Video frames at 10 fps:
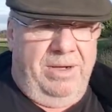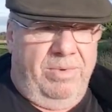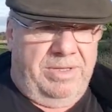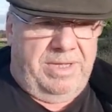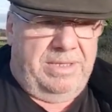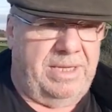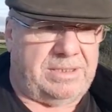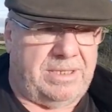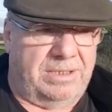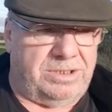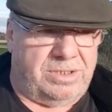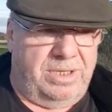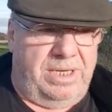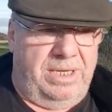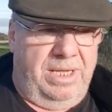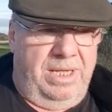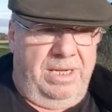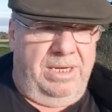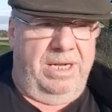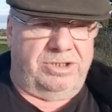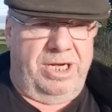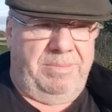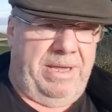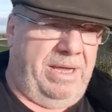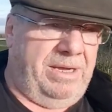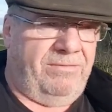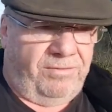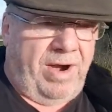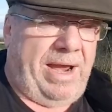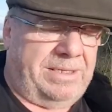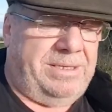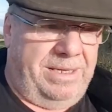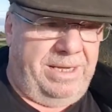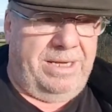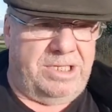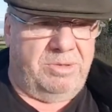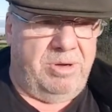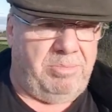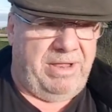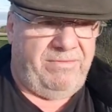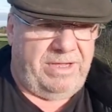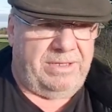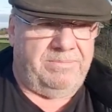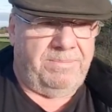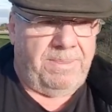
within this country literally being fracked into oblivion,